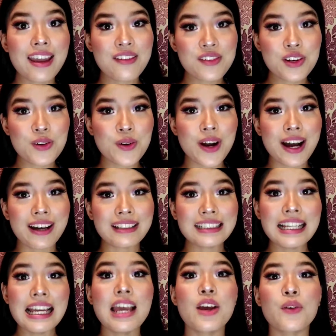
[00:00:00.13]

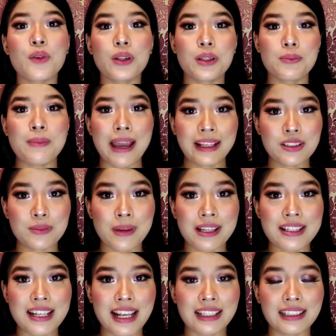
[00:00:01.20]
everyone, welcome back to my
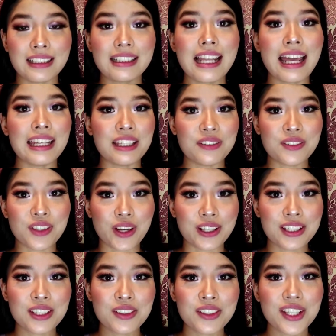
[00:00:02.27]
channel, and if you are
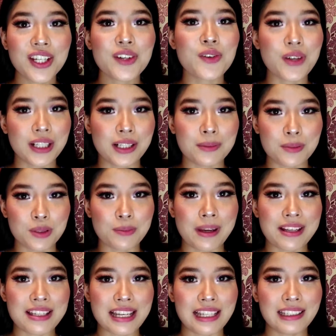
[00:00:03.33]
new here, welcome to
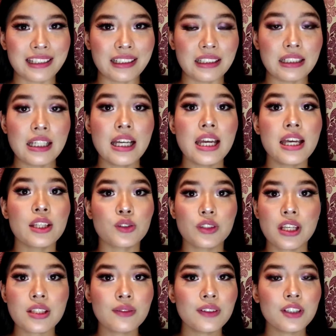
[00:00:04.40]
my channel.
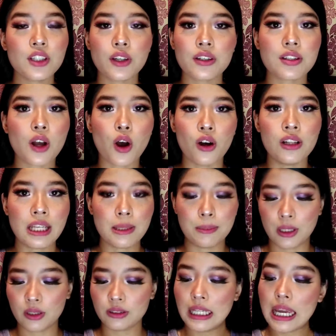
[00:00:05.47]
Today's video is all
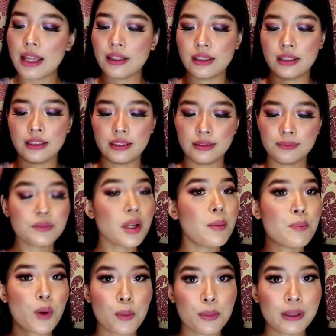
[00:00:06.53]
about the
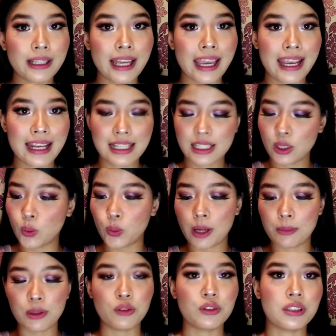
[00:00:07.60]
Purple Haze Huda
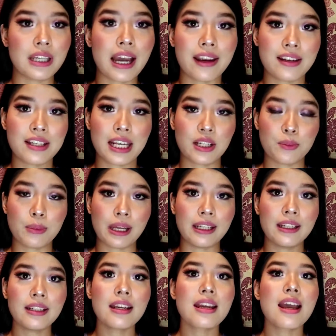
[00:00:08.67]
Beauty eyeshadow
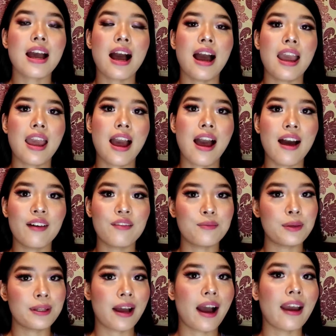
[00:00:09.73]
palette. I have
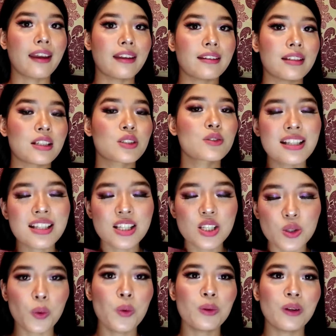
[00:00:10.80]
been eyeing this since
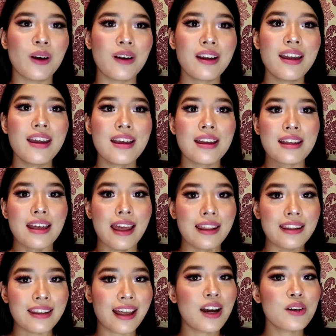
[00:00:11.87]
so long,
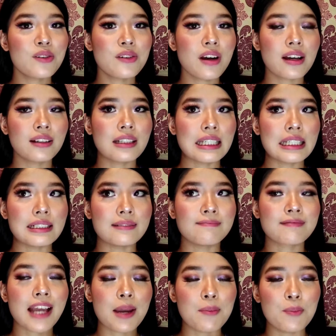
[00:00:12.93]
and now
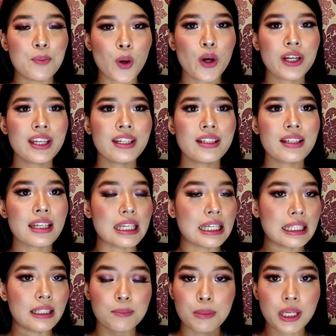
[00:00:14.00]
I bought it
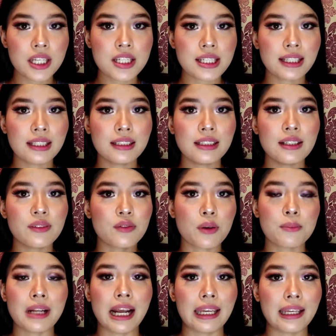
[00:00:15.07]
in a pink shell
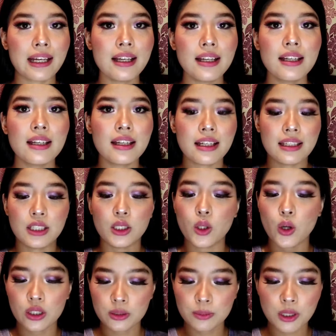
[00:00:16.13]
from Nykaa. It
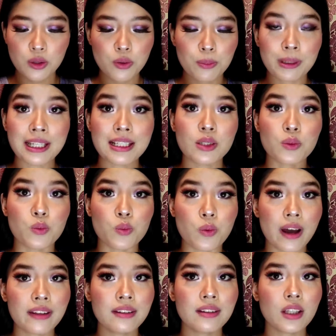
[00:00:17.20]
cost me rupees
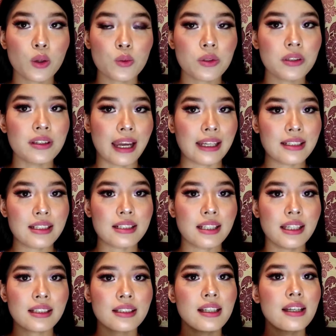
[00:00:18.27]

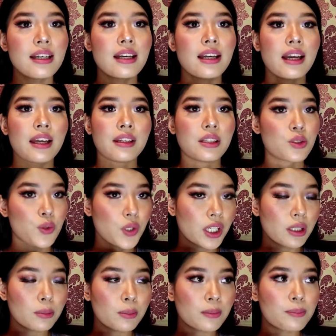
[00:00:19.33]
1096 and its
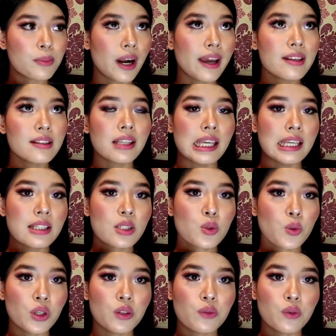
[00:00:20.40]
real price is
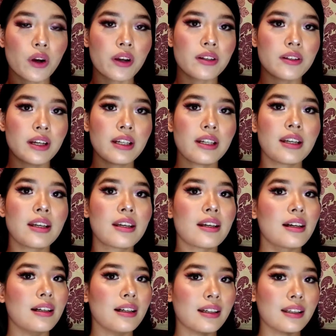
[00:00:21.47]
2400.
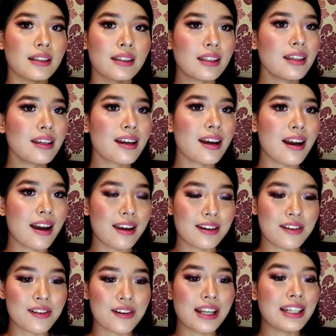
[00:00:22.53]
I think I
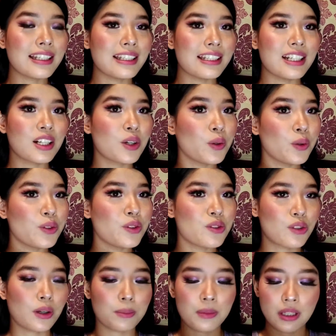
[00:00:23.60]
really did a good
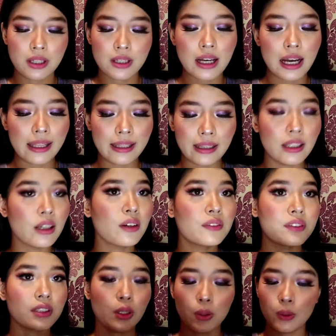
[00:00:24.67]
job. I
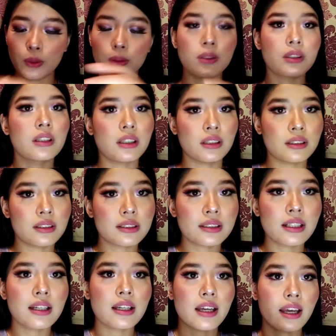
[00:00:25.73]
loved all the colors,
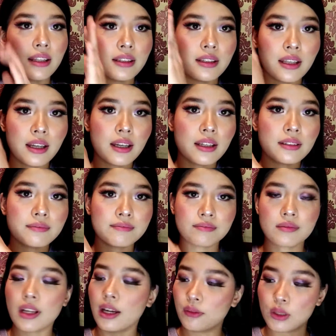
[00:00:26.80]
and then
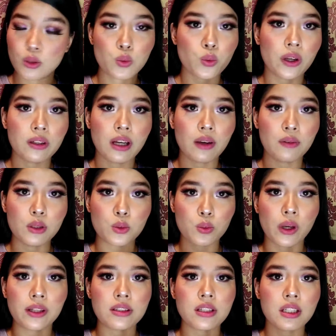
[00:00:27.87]
I will
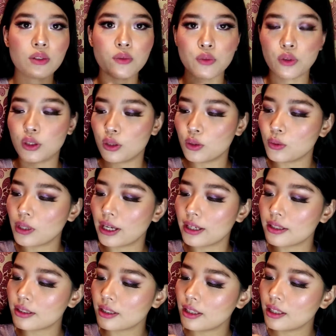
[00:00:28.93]
swatch it for you
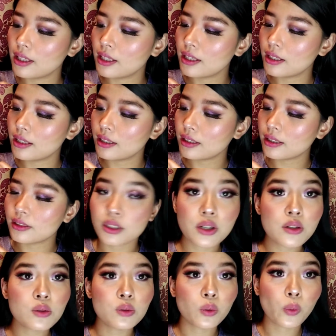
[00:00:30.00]
guys. There
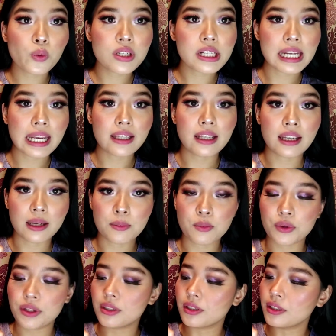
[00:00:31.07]
is no shade name
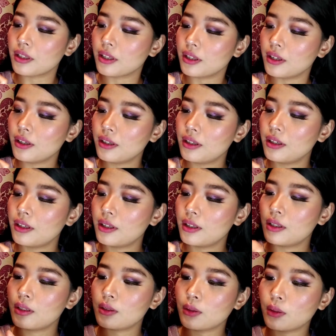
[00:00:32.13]
written here,
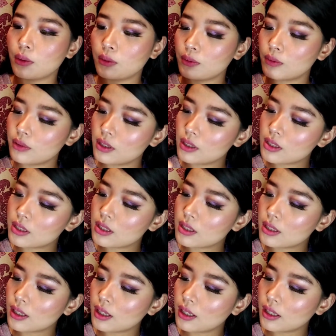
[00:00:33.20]
so this
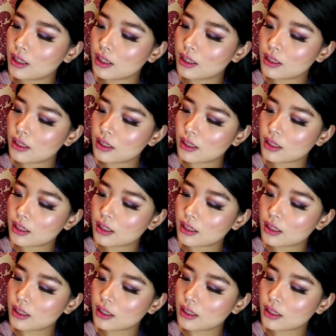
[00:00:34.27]
shade,